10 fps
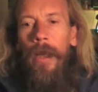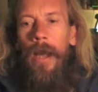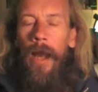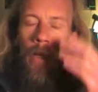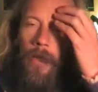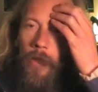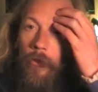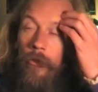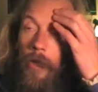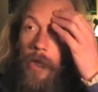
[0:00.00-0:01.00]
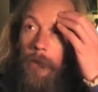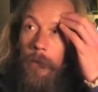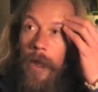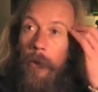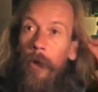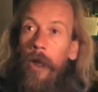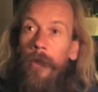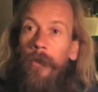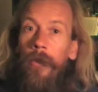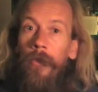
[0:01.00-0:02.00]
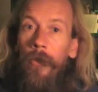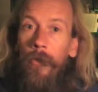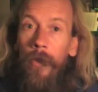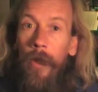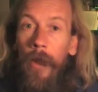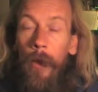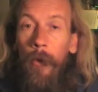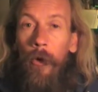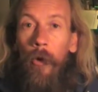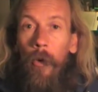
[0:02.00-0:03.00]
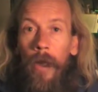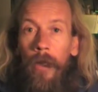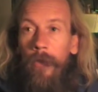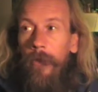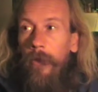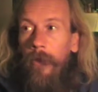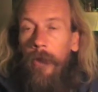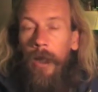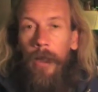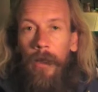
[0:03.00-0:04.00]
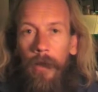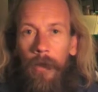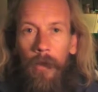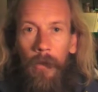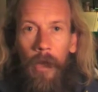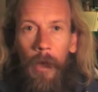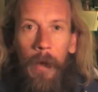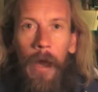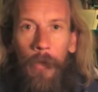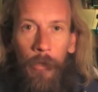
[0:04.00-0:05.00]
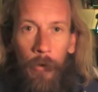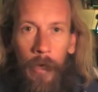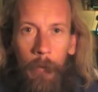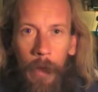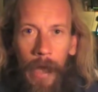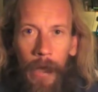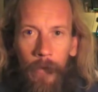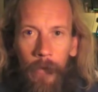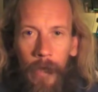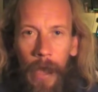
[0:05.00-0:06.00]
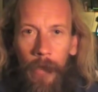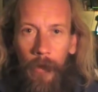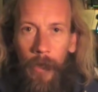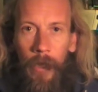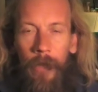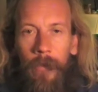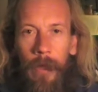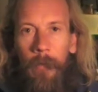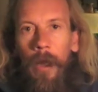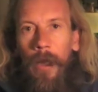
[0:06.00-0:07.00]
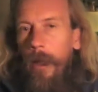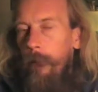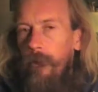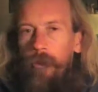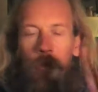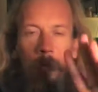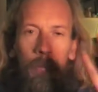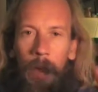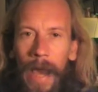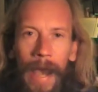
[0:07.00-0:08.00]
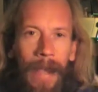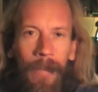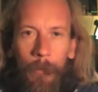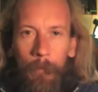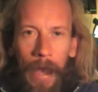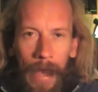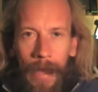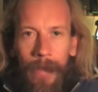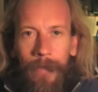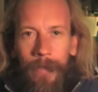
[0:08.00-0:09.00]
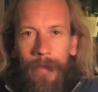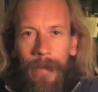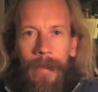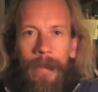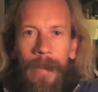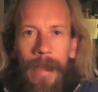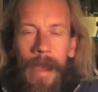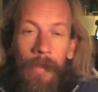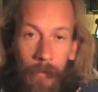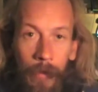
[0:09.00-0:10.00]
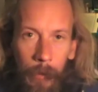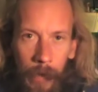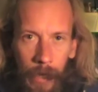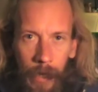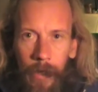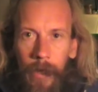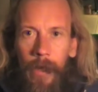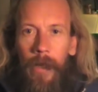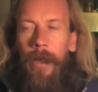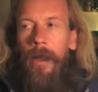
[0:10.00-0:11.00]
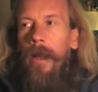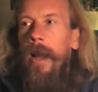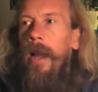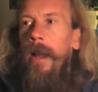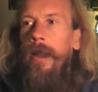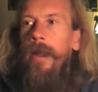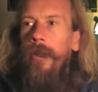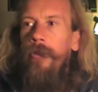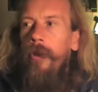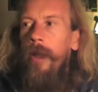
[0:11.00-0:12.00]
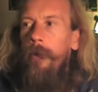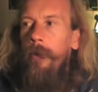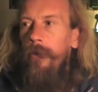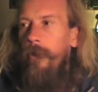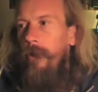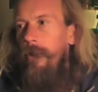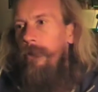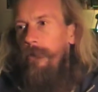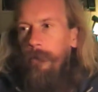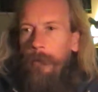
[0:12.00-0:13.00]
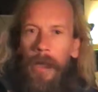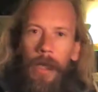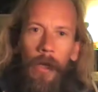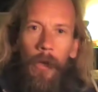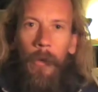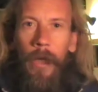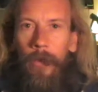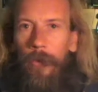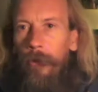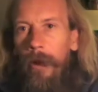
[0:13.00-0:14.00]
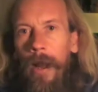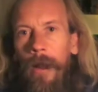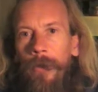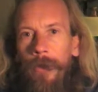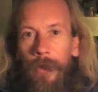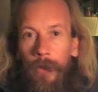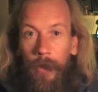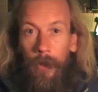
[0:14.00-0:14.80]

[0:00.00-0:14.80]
And in this dream, they were always like about three bears together, and it seemed like there were just bears everywhere. And in the dream we were sort of making our ways around, and